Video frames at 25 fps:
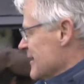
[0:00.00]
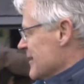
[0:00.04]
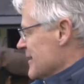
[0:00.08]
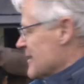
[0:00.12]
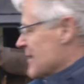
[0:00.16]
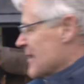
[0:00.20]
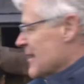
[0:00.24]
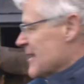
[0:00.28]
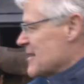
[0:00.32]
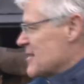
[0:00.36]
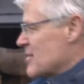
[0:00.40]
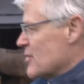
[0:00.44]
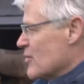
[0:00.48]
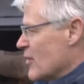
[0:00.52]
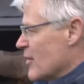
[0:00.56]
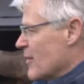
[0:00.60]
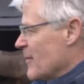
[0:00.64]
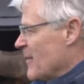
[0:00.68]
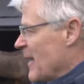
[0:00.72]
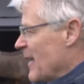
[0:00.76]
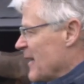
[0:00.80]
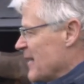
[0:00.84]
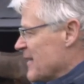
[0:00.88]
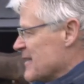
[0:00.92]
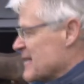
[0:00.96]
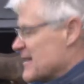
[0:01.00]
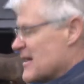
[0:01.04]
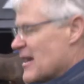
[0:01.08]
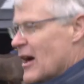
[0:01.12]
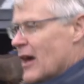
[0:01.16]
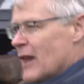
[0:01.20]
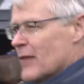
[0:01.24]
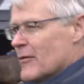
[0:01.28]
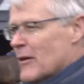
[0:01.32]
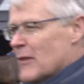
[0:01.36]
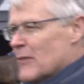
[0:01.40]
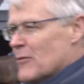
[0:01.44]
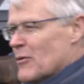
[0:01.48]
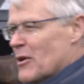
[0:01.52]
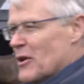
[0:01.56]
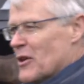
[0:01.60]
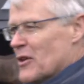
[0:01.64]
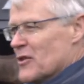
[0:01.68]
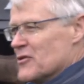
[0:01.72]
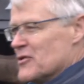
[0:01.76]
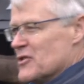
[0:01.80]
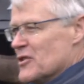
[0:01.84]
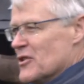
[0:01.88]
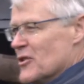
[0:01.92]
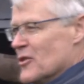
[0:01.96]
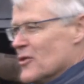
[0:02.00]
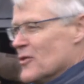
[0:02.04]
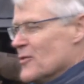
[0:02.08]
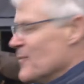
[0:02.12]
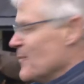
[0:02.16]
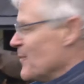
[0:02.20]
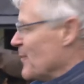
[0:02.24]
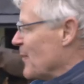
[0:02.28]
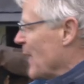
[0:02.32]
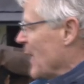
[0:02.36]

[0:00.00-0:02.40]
so let's talk about this Highway One O Two.